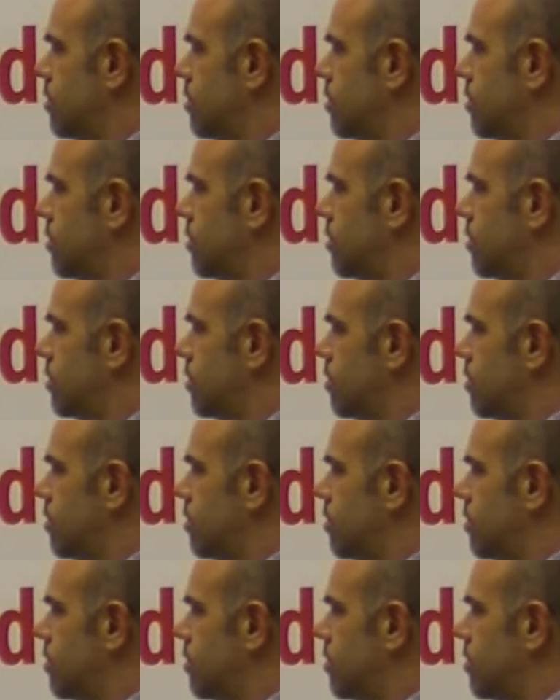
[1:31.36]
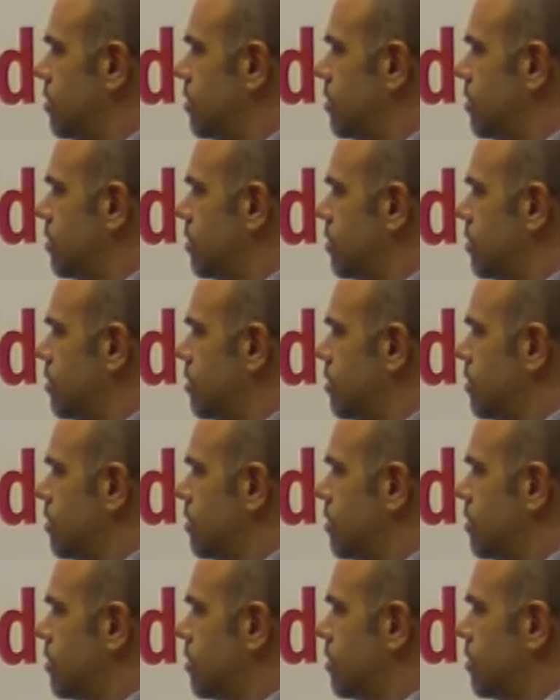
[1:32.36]

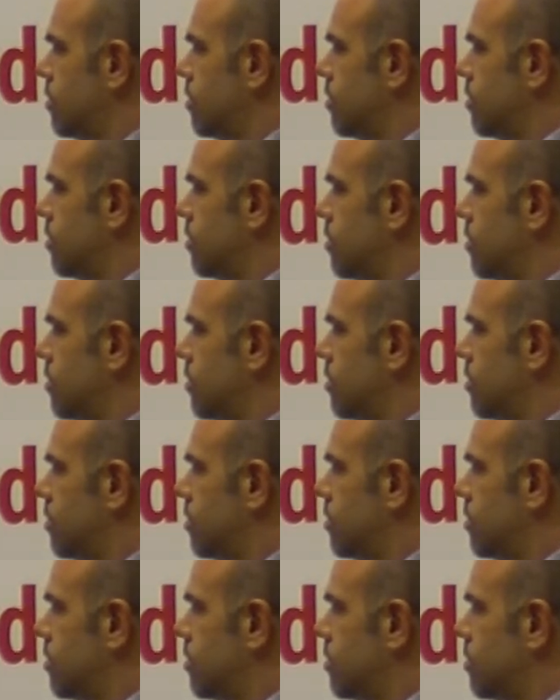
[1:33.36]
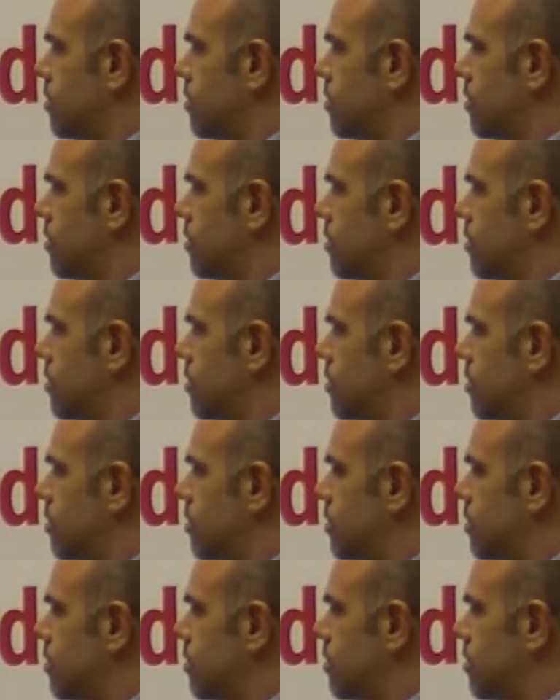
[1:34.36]

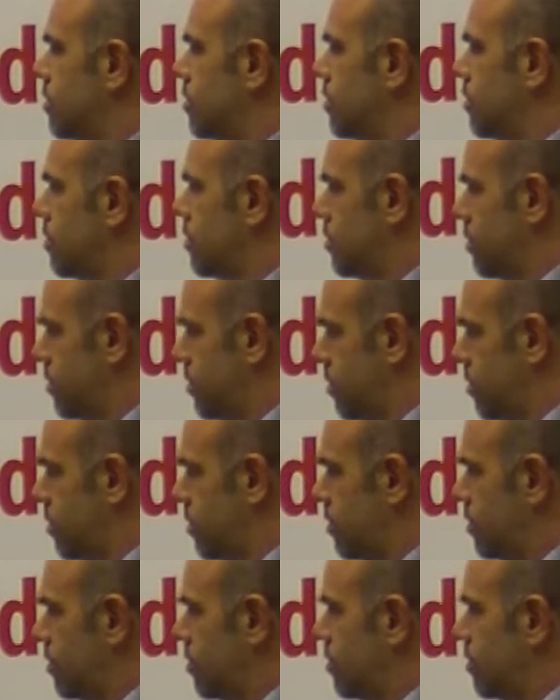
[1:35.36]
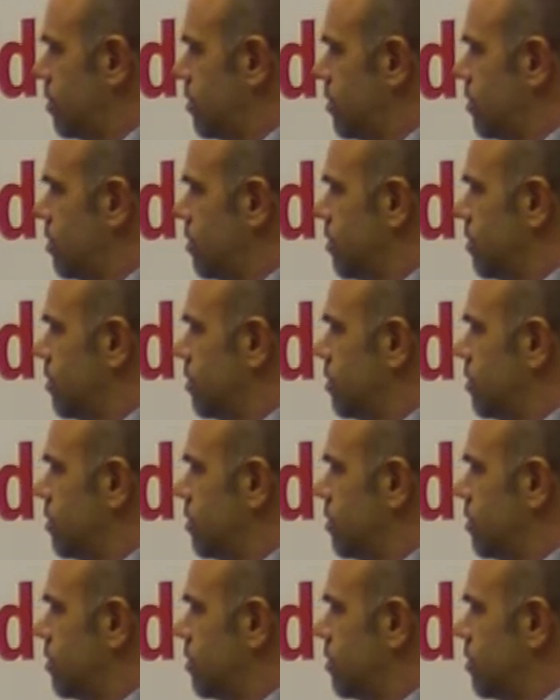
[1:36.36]
[no speech]